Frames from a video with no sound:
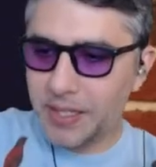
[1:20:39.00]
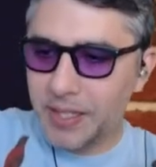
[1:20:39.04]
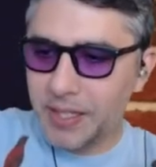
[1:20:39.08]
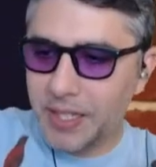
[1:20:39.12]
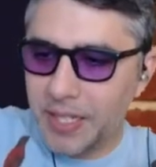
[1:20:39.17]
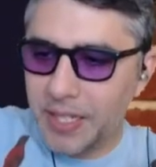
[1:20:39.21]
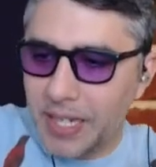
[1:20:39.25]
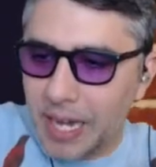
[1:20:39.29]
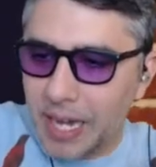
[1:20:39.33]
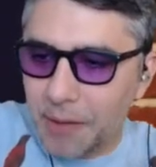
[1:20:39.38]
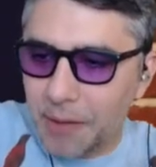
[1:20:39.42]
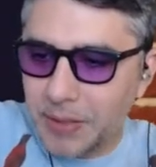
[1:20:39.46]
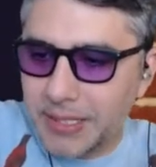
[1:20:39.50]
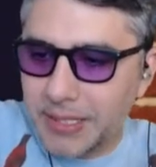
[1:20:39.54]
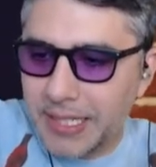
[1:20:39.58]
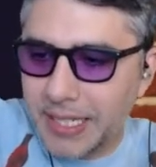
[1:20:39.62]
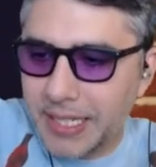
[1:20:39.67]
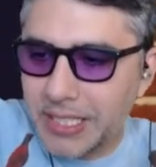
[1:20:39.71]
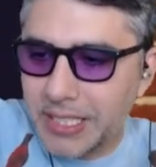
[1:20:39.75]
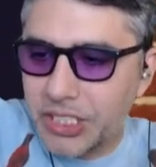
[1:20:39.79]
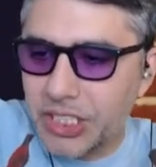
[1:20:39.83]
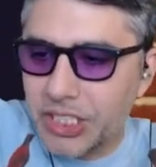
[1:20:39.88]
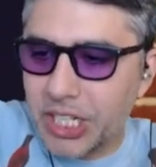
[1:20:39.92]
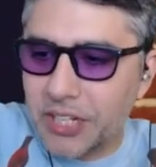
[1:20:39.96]
I would say
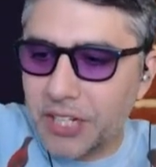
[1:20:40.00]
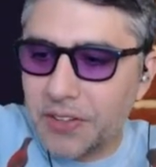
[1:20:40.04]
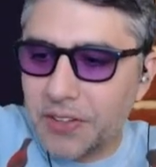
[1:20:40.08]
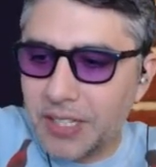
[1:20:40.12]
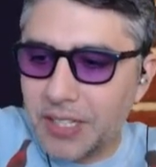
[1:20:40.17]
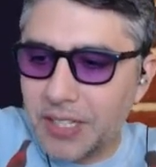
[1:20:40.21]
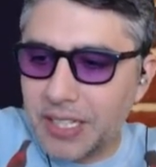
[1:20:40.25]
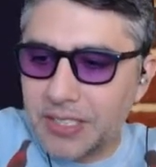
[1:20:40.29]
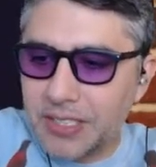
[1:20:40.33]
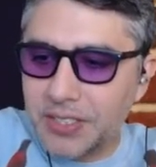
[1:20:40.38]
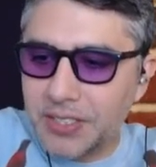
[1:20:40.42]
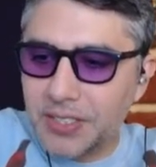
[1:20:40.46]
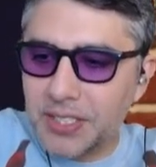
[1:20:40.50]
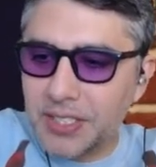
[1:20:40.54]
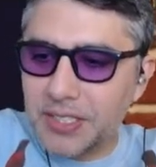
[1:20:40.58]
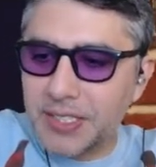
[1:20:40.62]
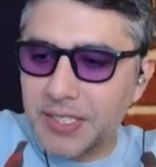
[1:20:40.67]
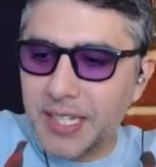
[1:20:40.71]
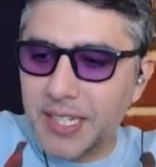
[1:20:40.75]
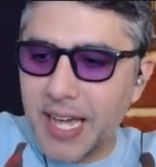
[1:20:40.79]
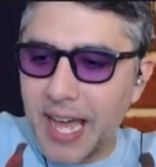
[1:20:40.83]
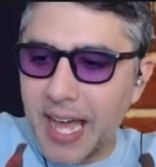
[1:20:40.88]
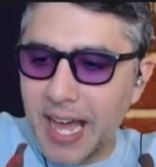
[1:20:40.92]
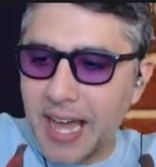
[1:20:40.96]
General Elixir doesn't
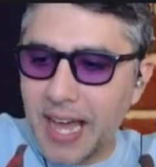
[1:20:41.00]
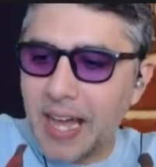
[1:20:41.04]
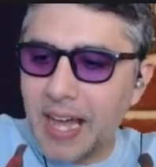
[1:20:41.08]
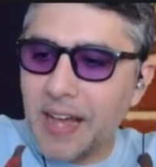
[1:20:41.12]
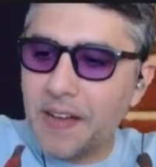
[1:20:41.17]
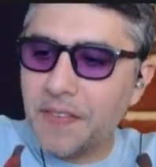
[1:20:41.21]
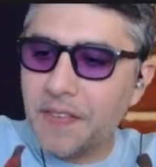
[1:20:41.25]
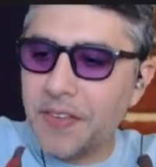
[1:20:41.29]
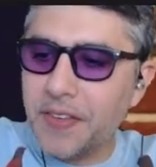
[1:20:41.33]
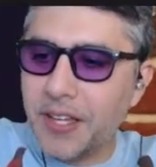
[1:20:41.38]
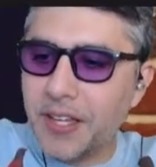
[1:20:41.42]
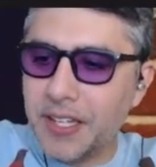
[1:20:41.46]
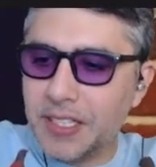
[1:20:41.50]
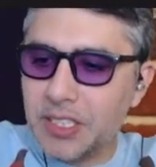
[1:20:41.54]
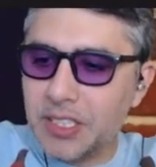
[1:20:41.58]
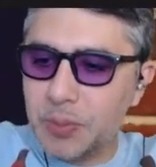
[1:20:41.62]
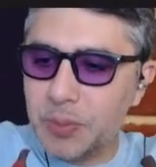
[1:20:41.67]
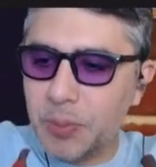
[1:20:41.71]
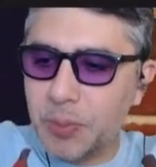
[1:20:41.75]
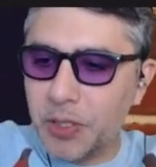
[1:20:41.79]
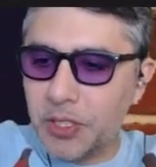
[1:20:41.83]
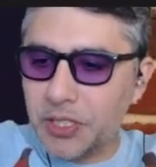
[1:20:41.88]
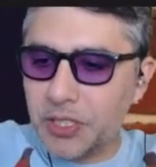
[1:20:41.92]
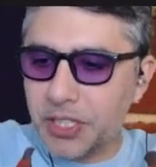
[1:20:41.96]
have the
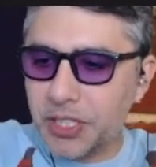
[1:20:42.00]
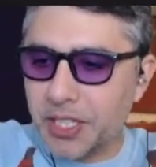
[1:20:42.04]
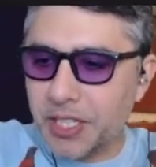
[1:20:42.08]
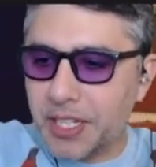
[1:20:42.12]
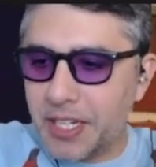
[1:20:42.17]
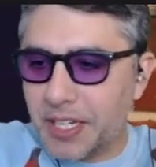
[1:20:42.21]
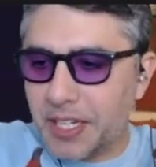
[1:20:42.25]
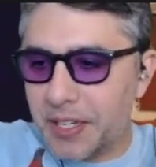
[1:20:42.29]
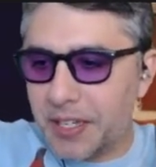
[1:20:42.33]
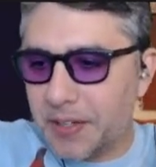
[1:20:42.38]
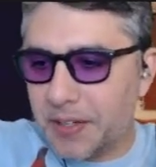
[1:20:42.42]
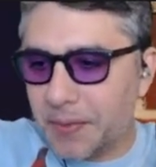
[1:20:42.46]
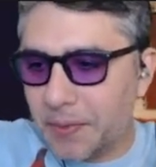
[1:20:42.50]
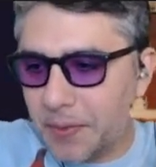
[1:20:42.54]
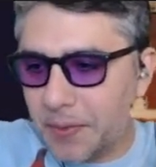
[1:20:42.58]
exposure it would